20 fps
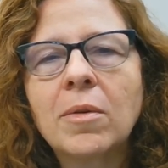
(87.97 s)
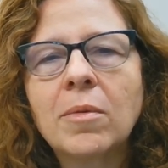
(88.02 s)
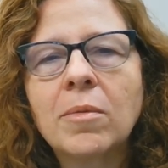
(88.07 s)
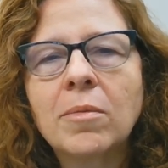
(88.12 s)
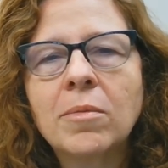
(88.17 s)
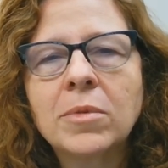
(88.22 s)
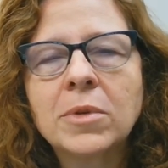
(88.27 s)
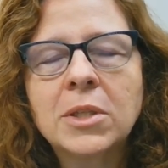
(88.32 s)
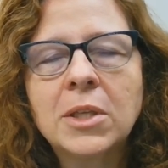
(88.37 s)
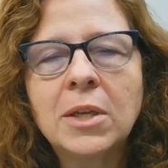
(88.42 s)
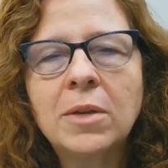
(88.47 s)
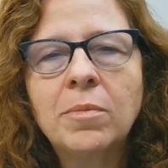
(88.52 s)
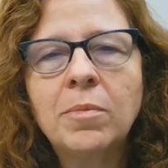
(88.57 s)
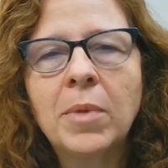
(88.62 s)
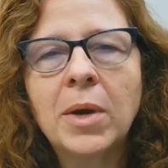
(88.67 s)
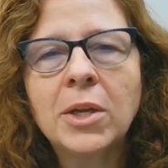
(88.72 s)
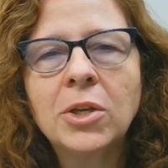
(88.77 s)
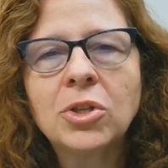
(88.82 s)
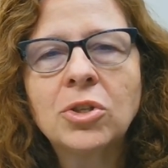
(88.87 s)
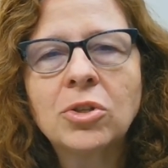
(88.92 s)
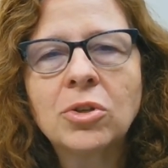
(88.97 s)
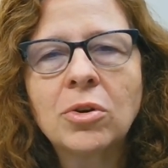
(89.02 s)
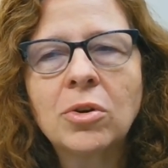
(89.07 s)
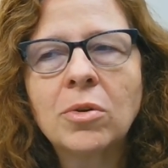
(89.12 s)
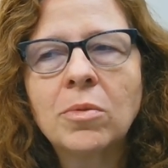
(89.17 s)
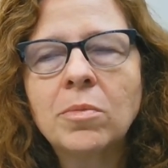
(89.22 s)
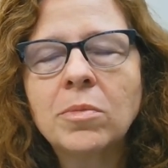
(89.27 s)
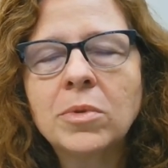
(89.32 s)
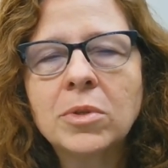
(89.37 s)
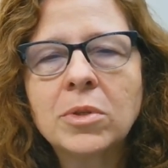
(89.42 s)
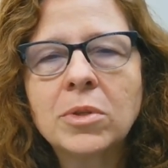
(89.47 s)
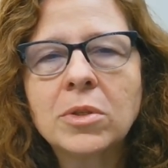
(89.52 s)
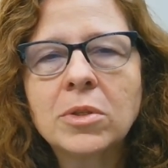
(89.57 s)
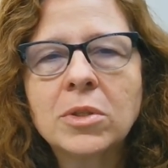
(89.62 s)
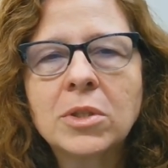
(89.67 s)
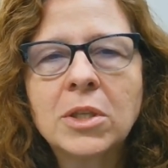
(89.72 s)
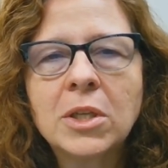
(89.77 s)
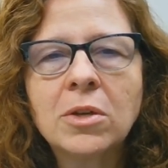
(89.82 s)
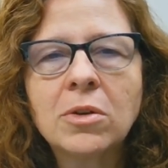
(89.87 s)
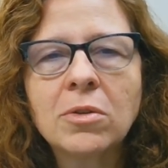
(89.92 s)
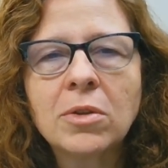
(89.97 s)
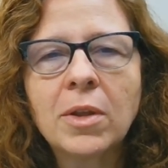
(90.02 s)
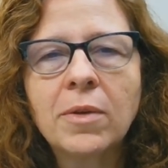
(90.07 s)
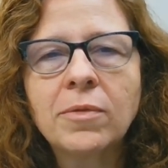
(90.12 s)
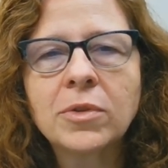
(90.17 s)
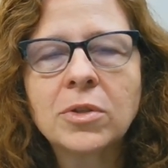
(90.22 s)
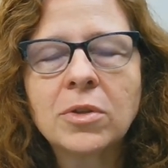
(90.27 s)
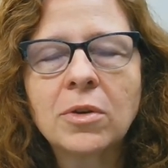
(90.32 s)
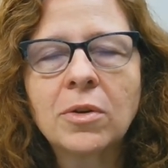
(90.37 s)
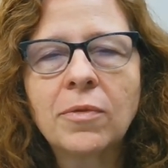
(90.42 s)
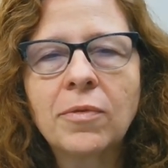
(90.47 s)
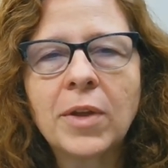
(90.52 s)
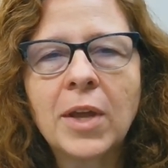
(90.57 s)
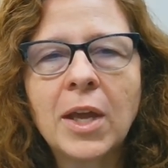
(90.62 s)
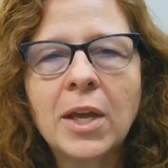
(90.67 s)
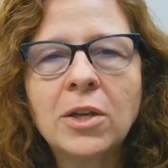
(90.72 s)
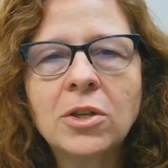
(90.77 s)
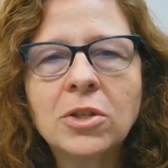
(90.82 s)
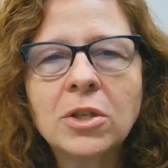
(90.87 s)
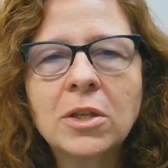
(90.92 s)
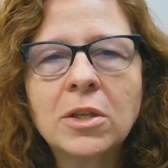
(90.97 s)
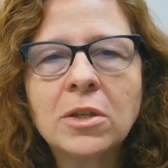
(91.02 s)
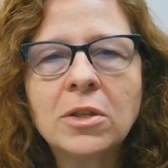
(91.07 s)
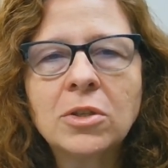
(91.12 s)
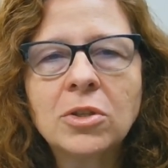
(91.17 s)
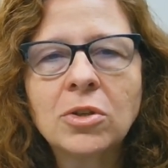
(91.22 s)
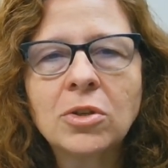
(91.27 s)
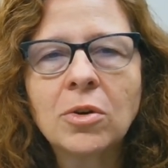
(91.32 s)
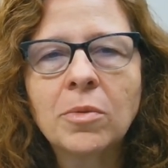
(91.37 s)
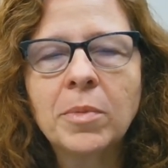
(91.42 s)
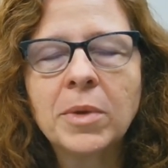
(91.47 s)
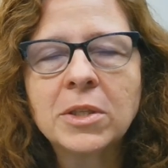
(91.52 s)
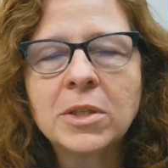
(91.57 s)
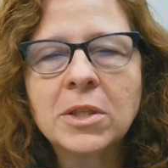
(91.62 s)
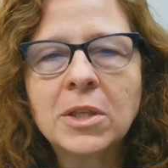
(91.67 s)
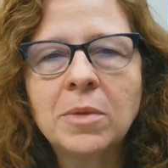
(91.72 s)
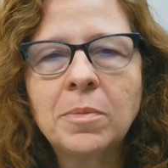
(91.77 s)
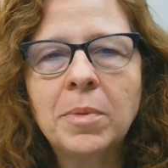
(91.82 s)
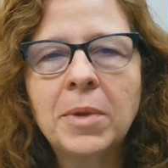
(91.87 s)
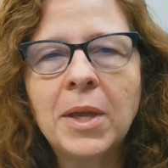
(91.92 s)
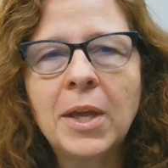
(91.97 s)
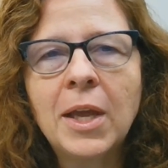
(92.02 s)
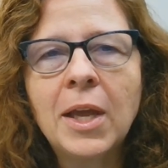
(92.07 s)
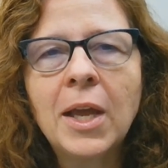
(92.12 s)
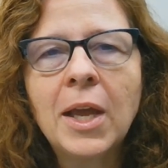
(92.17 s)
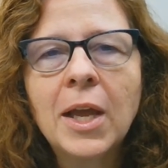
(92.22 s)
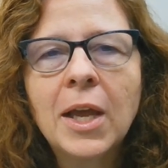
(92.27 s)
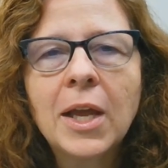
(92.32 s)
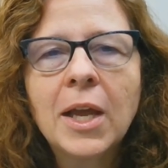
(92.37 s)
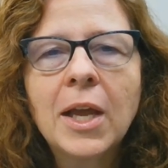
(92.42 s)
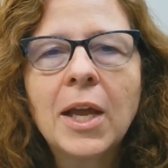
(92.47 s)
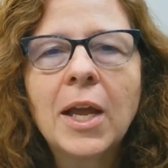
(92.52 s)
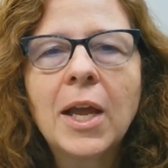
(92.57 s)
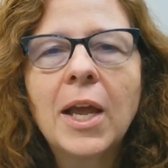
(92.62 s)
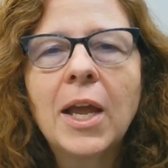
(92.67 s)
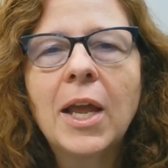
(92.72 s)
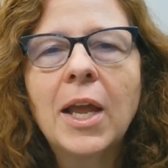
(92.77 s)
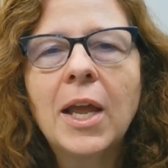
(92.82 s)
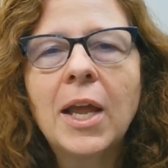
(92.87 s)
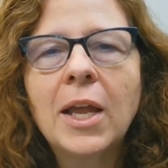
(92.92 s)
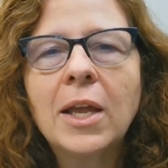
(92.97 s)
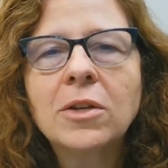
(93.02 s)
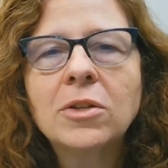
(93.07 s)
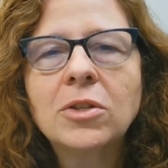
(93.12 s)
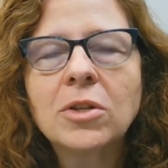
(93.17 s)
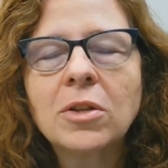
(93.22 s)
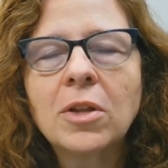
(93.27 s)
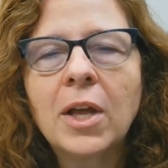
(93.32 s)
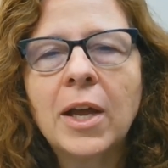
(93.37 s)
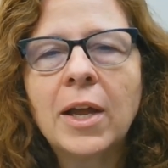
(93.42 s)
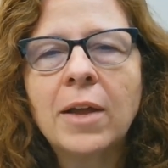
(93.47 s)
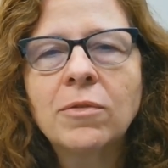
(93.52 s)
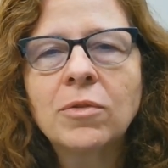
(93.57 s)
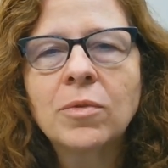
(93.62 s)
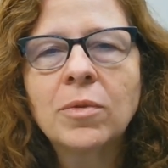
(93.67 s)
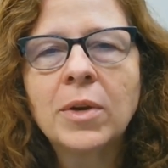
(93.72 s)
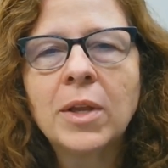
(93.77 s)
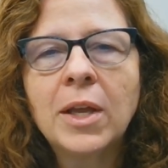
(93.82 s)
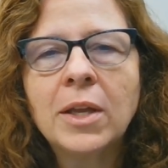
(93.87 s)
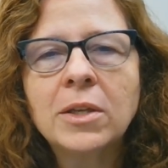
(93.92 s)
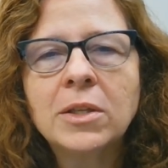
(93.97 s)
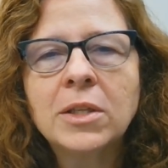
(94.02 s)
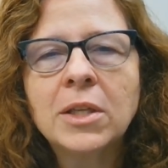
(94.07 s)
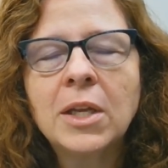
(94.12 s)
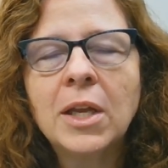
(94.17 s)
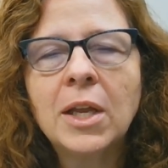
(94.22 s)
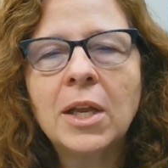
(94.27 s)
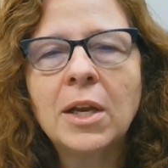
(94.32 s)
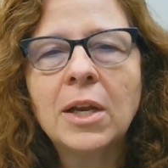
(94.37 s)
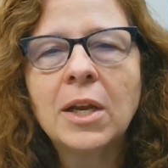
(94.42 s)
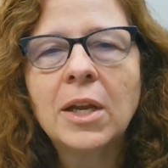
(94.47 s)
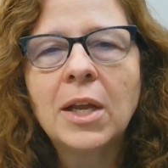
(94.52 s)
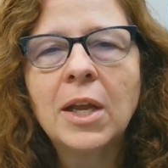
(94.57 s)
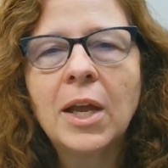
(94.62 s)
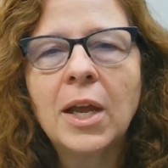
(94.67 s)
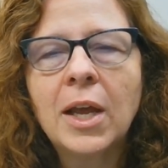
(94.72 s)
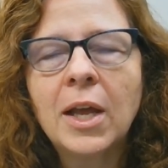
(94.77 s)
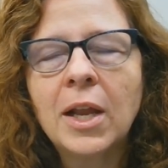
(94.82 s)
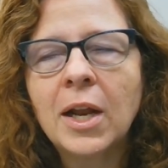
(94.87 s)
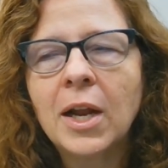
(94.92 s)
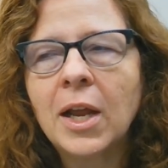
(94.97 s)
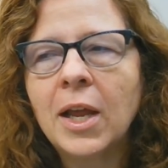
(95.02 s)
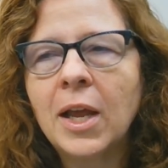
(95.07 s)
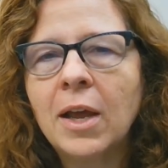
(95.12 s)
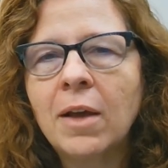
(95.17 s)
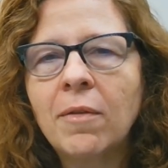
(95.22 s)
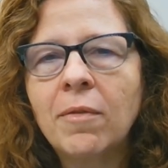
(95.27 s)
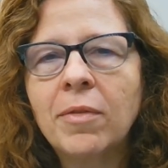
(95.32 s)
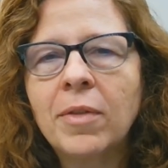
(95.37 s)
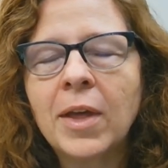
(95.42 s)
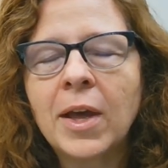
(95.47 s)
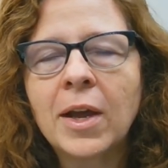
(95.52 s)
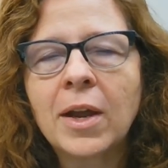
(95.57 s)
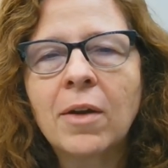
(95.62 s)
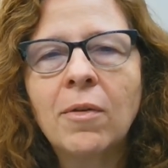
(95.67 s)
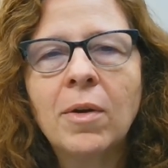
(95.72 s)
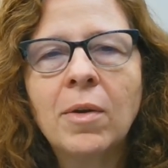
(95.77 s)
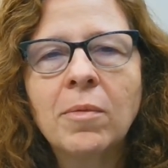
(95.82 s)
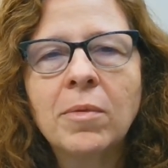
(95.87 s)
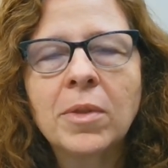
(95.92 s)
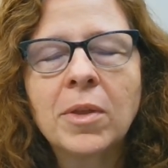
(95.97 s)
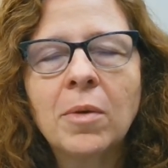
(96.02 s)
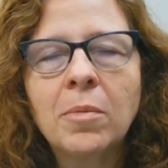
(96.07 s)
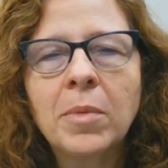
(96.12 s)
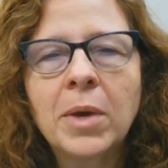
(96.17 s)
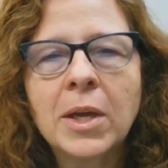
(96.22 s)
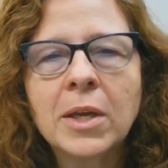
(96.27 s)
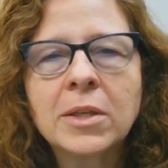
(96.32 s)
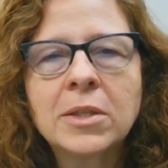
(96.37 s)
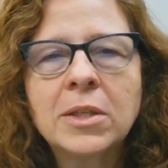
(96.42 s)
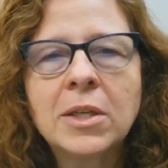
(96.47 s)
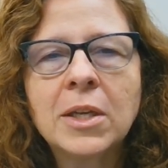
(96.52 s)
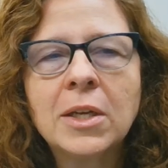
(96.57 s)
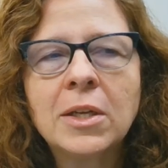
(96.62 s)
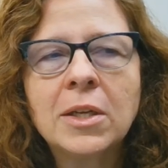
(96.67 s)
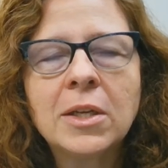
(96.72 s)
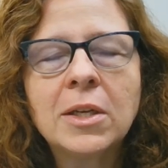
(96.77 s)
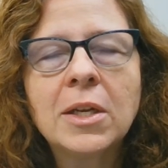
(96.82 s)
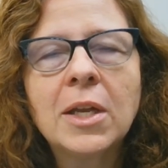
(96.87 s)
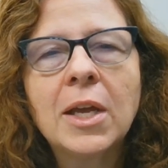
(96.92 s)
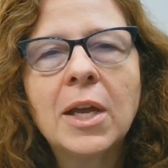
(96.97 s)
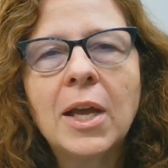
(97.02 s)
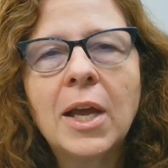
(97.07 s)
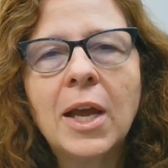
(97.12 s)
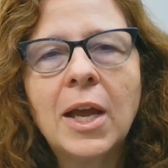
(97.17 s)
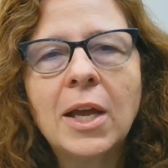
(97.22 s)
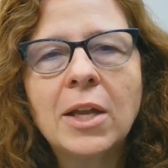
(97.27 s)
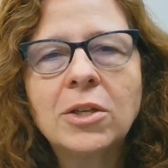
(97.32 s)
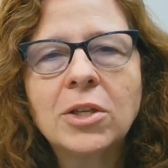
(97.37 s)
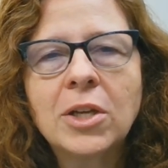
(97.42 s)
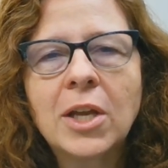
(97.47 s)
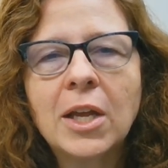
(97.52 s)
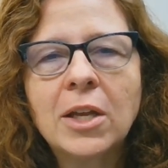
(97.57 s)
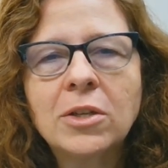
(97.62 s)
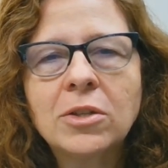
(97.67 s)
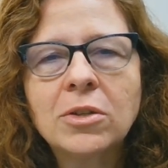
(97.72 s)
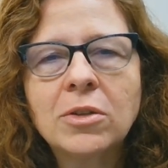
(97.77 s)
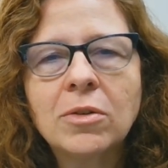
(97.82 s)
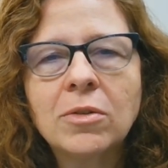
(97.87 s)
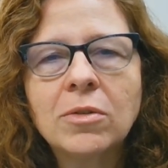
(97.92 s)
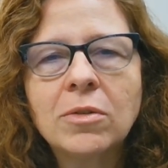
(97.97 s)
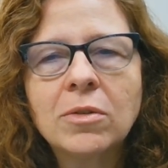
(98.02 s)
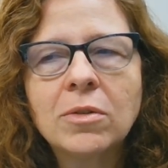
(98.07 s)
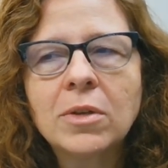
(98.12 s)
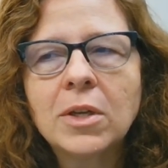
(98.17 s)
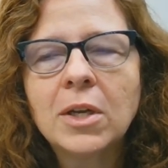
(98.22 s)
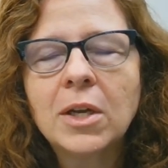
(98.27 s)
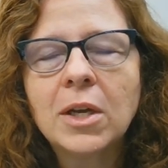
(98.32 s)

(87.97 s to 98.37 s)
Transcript: received my SHRM Senior Level Certification, SHRM SCP, in July of 2018. And I have that going with all my extended educational